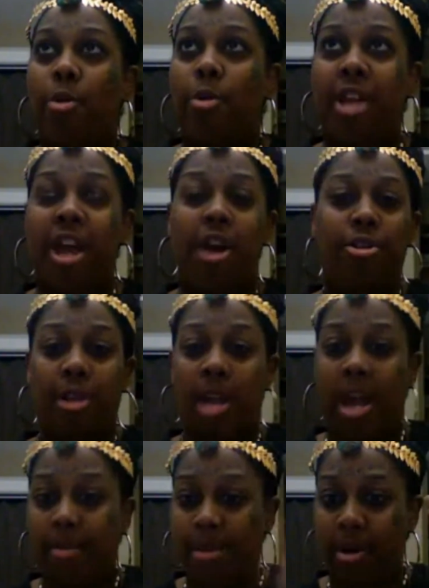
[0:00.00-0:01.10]
Well, now the
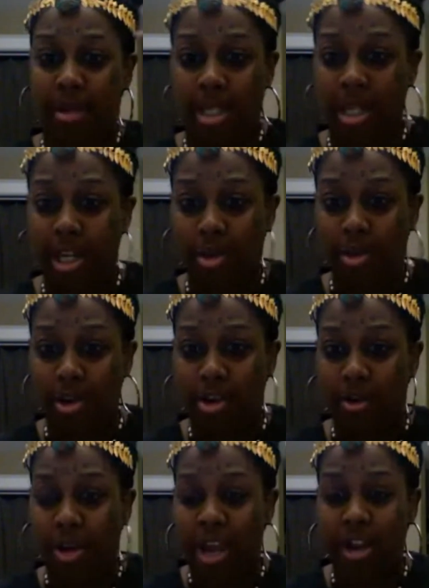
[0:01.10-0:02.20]
light bulb has clicked on in your
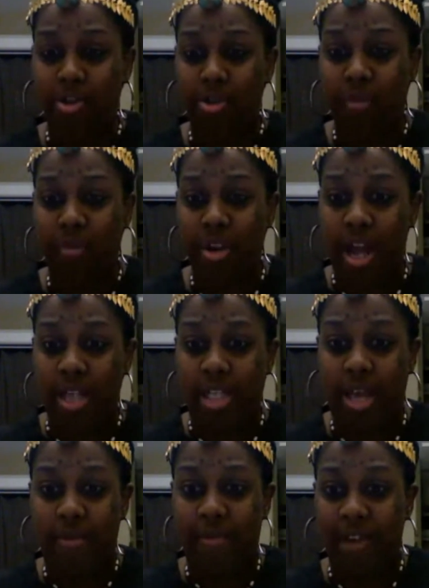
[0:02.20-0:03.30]
head and you realize I've
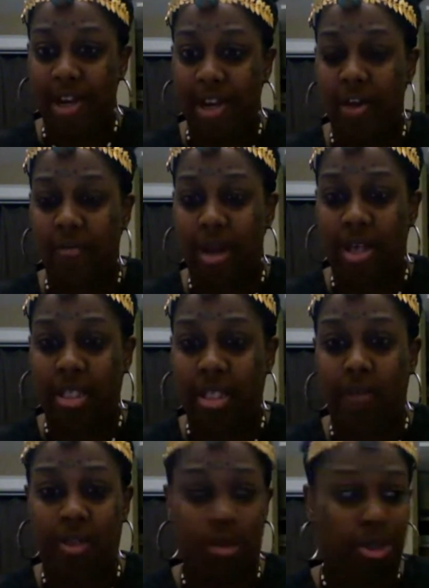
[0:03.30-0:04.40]
been fucking over
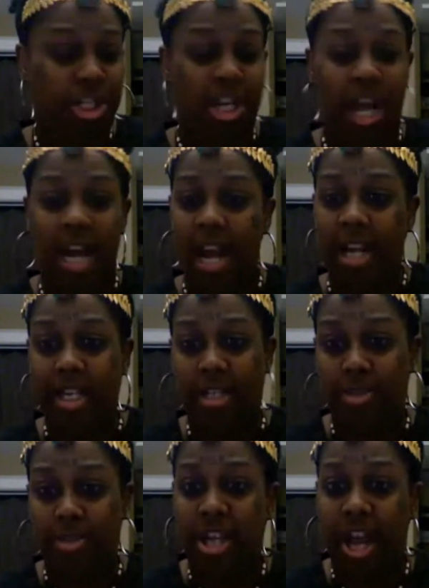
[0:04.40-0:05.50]
myself, so shit, I got to get
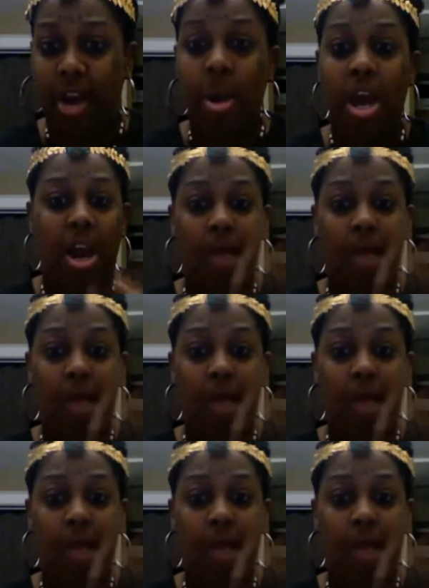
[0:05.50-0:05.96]
some shit out,